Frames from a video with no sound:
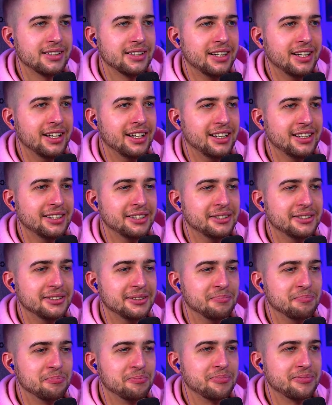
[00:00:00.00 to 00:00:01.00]
The
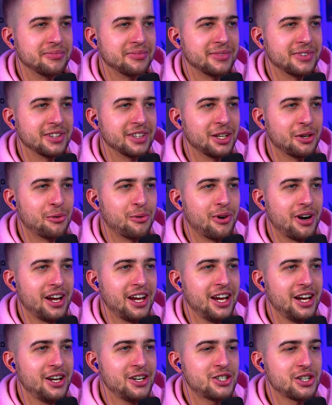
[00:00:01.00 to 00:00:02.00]

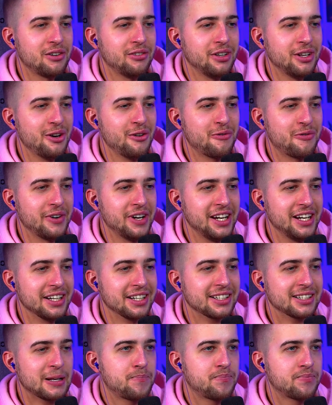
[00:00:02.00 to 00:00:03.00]
rage of
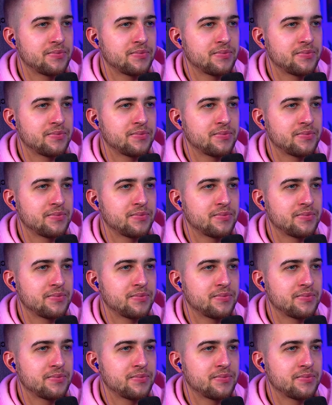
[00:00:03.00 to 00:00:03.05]
Luffy!